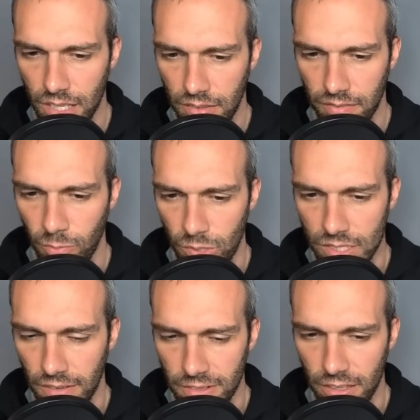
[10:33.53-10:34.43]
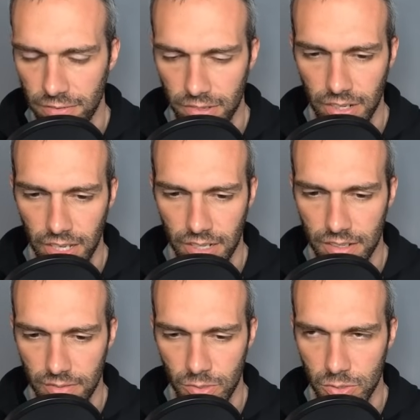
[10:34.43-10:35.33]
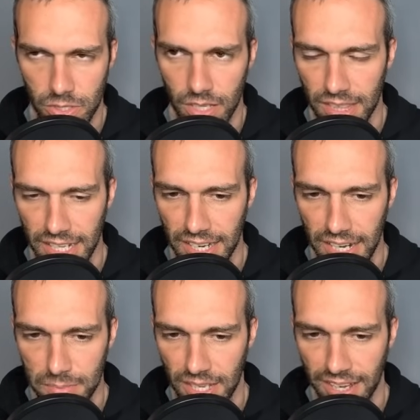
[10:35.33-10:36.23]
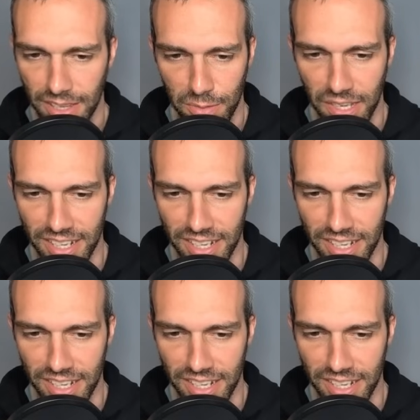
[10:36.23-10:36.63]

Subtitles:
what's left of the ferret, which was all like 90% health. But